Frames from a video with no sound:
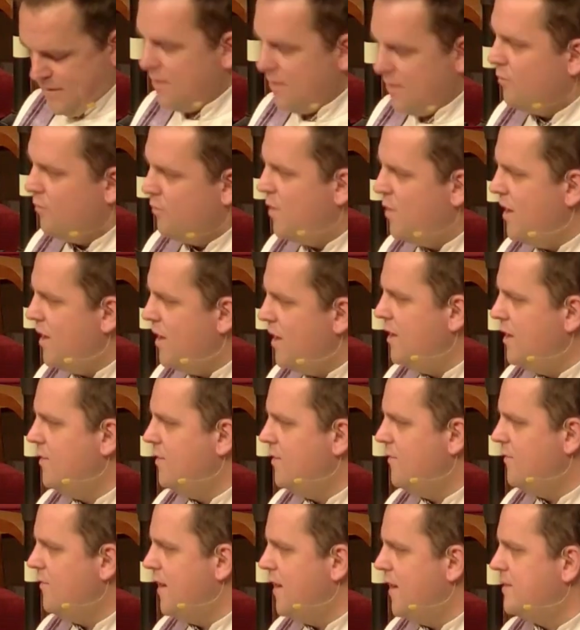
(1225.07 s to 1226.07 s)
When
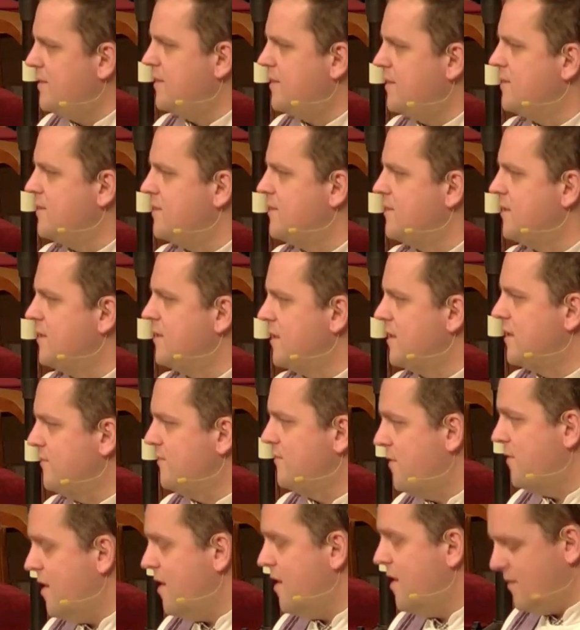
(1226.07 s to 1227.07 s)
invites us to
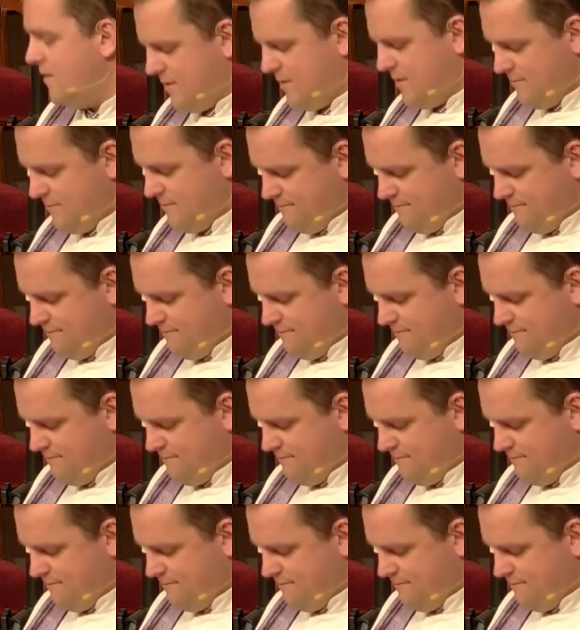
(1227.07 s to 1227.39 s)
confront